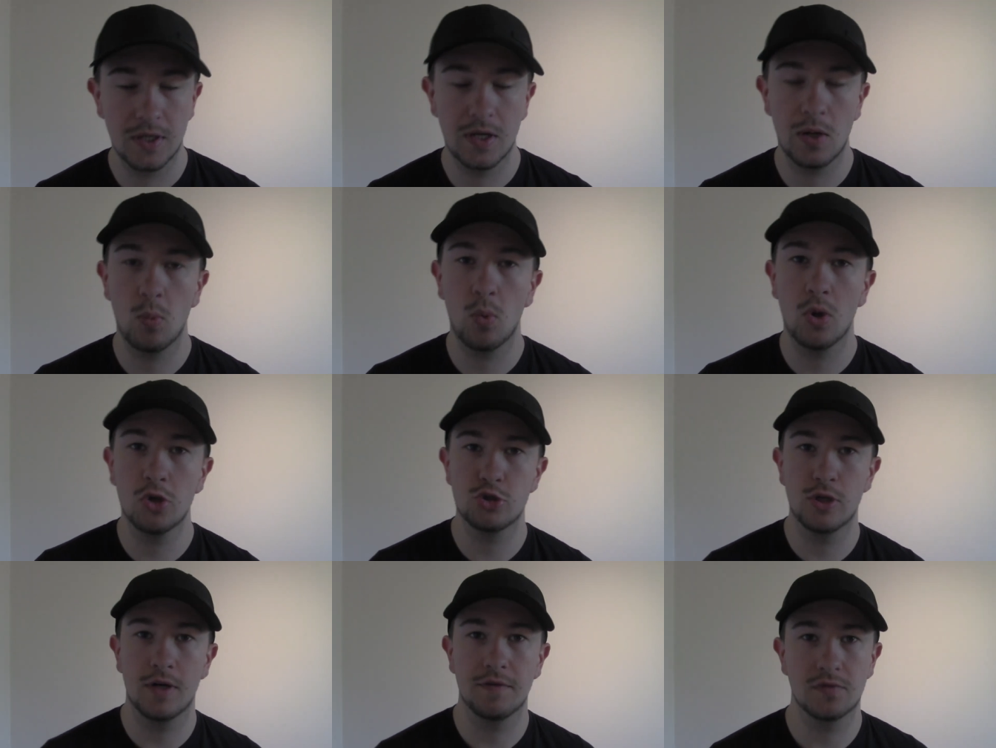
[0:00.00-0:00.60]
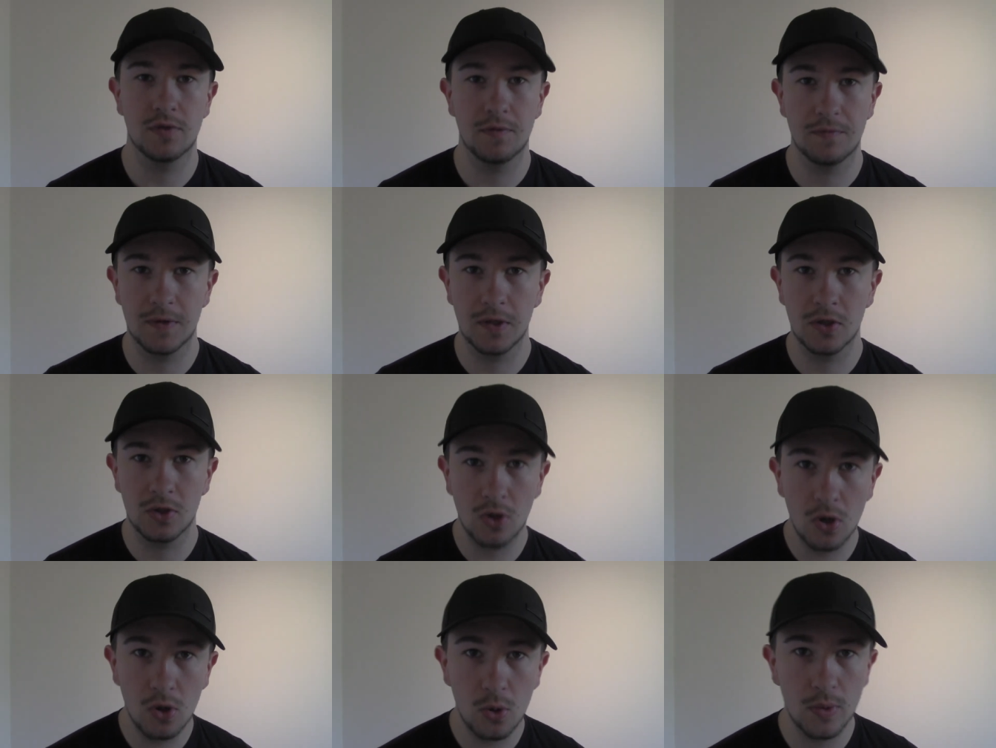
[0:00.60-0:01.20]
Now once you have
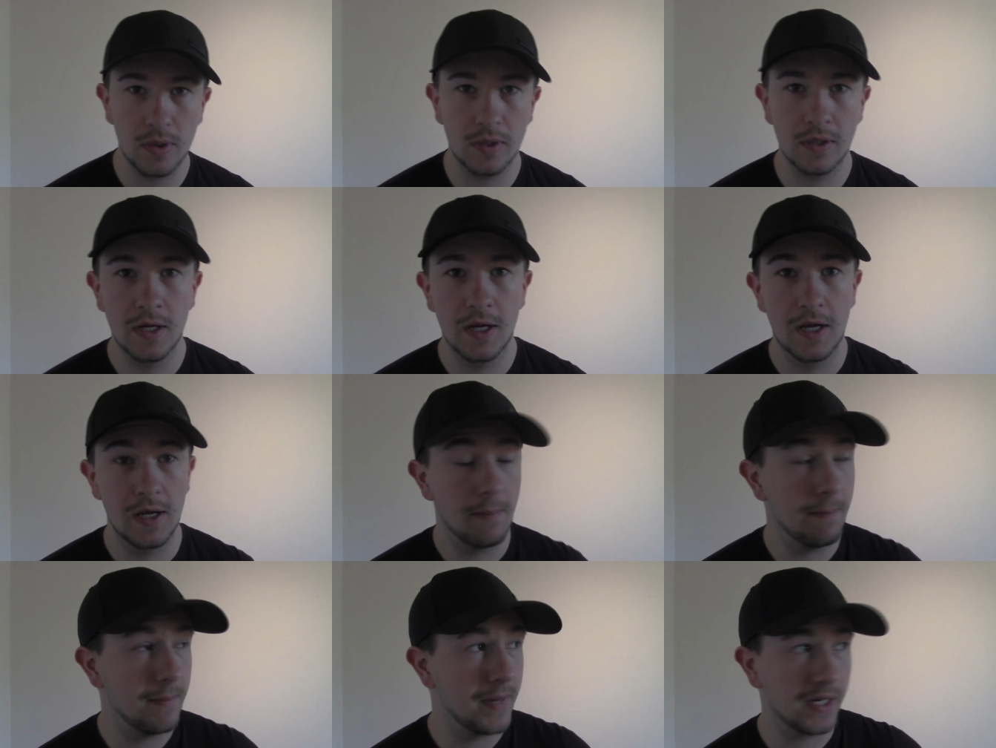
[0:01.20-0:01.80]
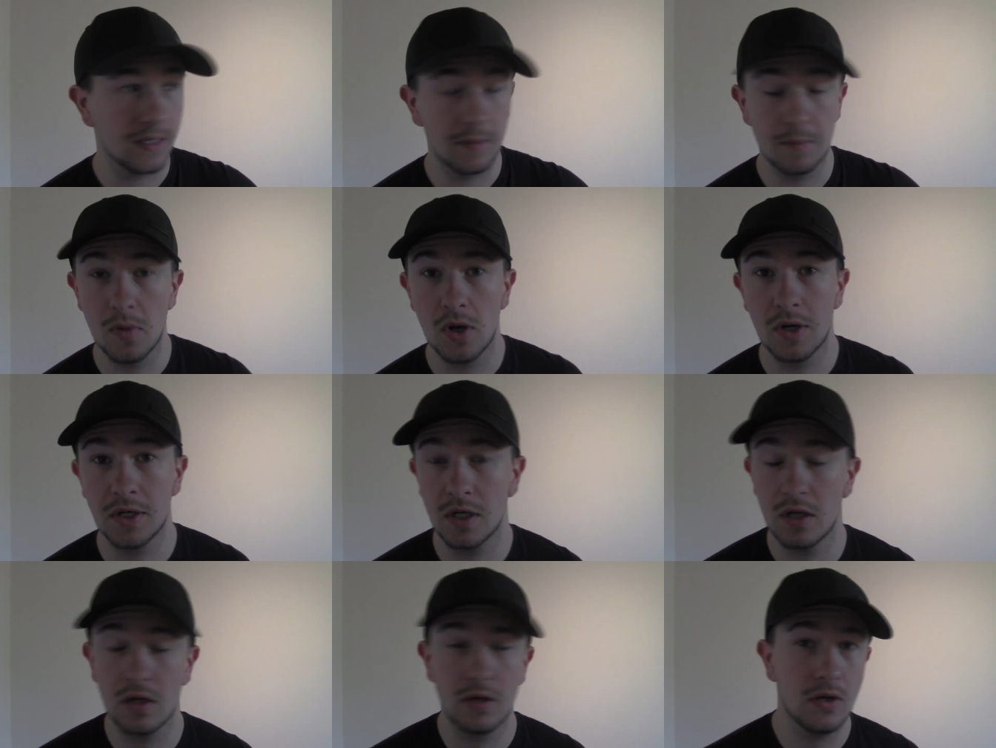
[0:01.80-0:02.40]
something going, making
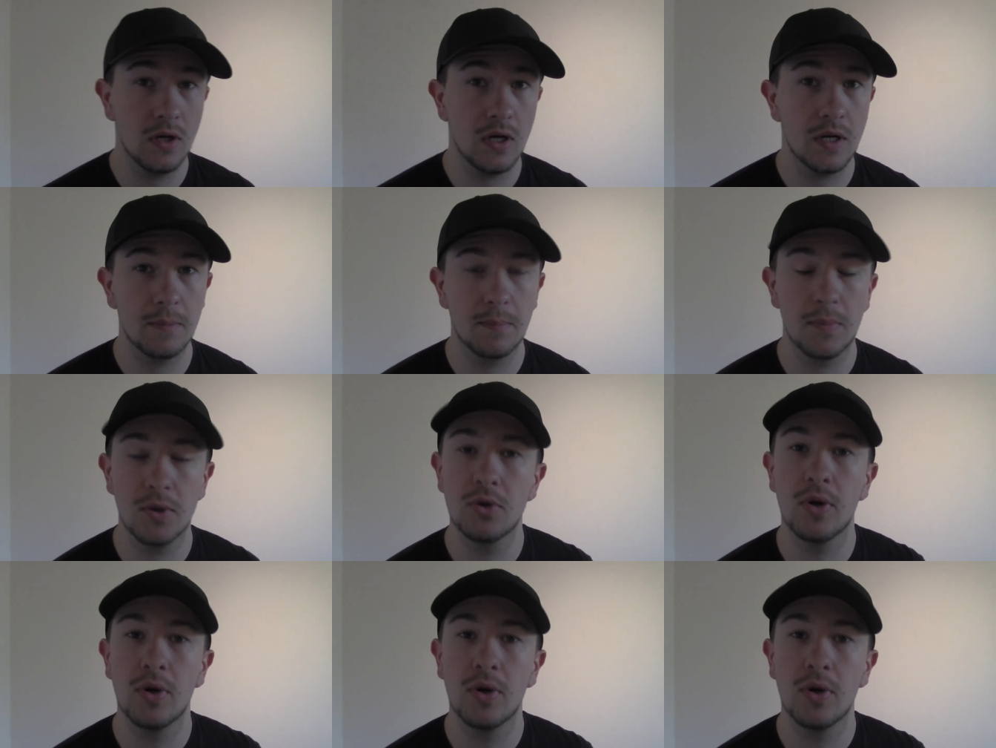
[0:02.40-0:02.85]
money or not,